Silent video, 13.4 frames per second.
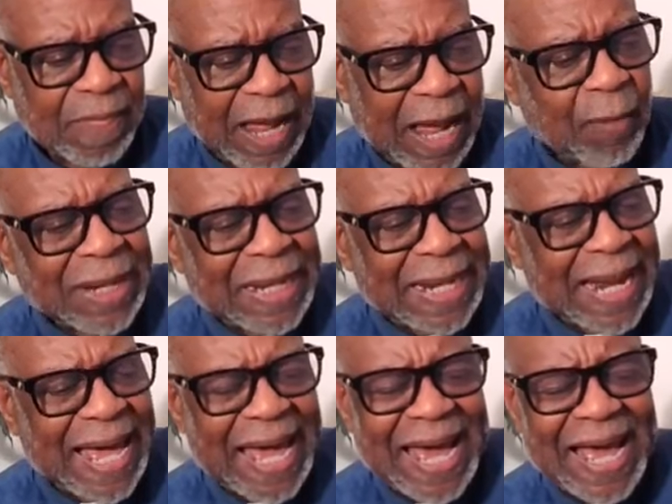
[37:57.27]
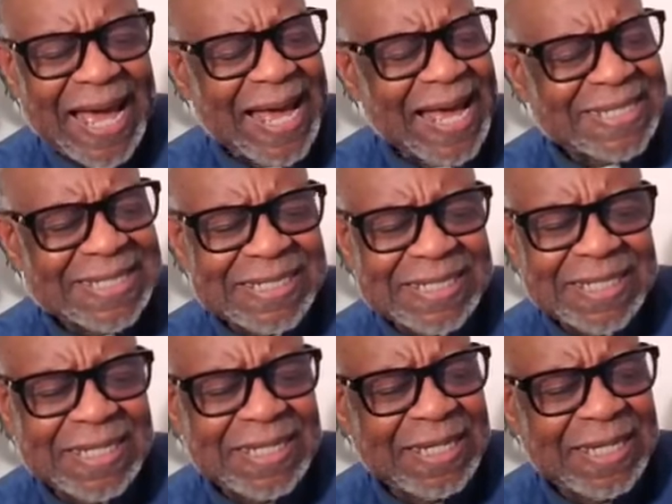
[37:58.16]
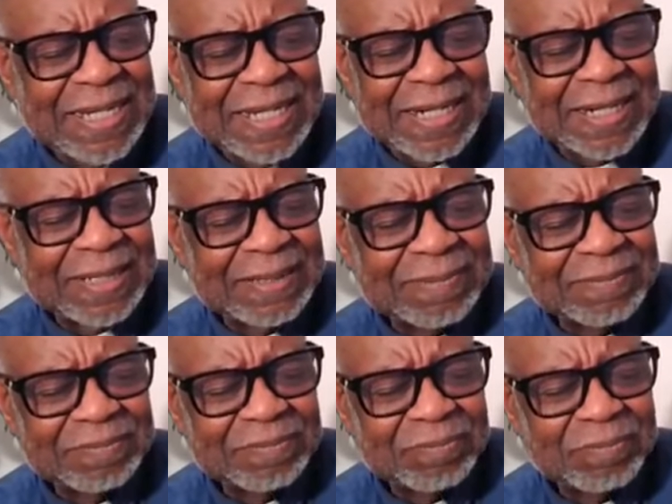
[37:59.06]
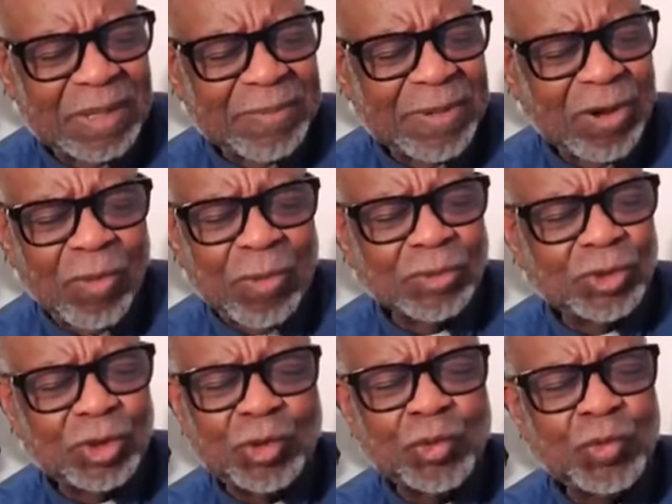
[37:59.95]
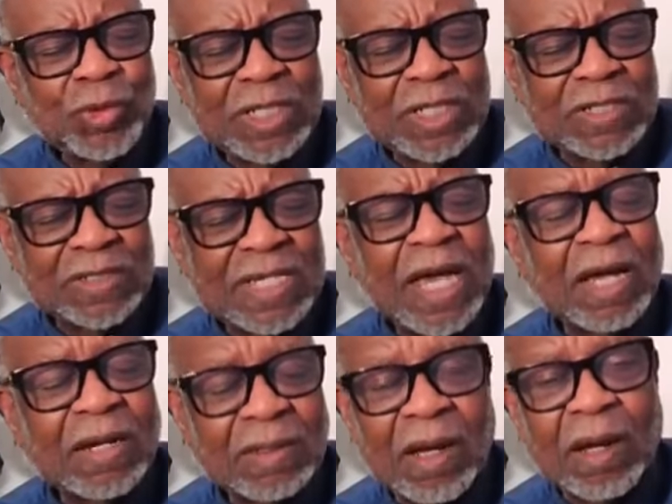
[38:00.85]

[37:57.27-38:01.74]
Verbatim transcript: our last year, maybe almost two years, yeah,